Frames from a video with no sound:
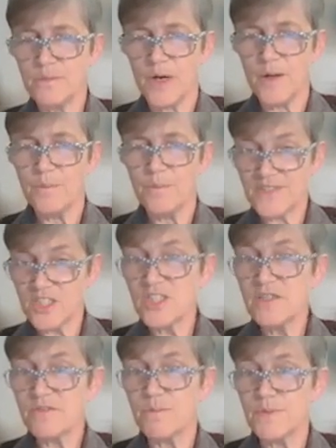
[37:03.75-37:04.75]
uh,
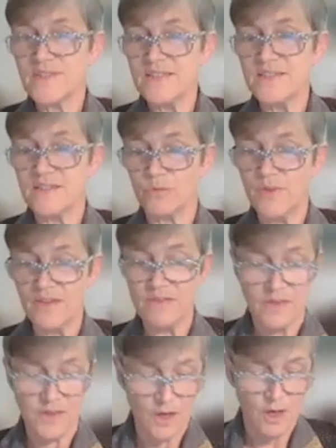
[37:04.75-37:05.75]
position of the possessive within
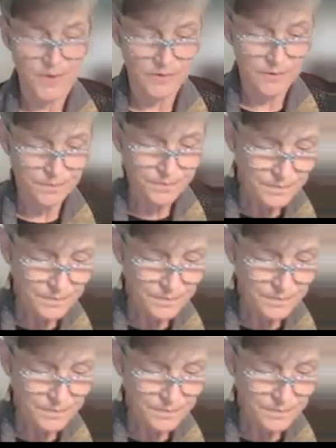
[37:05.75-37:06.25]
the nominal.